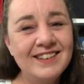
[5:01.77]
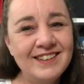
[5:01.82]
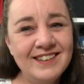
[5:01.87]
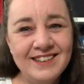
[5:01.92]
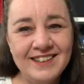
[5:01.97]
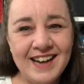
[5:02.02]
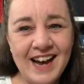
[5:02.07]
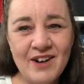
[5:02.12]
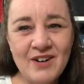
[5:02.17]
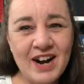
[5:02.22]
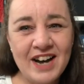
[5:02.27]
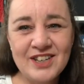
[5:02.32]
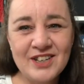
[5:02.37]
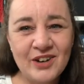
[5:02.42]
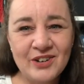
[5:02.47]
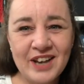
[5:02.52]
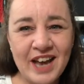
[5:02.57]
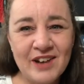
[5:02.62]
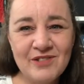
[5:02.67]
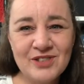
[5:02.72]
Now I
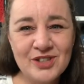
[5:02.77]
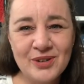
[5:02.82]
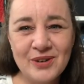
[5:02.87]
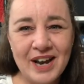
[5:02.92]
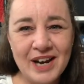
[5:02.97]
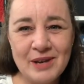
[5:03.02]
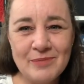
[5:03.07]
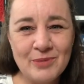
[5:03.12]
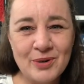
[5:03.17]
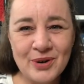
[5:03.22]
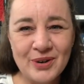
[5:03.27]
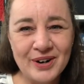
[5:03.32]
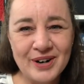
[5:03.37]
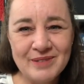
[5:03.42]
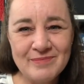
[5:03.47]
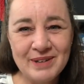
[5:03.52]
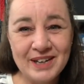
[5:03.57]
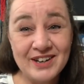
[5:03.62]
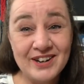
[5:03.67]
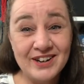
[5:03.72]
don't have to anymore,
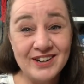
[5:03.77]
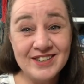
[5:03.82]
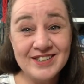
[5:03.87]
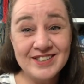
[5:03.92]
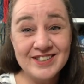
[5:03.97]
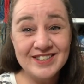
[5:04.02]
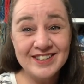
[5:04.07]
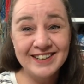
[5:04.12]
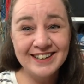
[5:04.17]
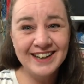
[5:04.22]
because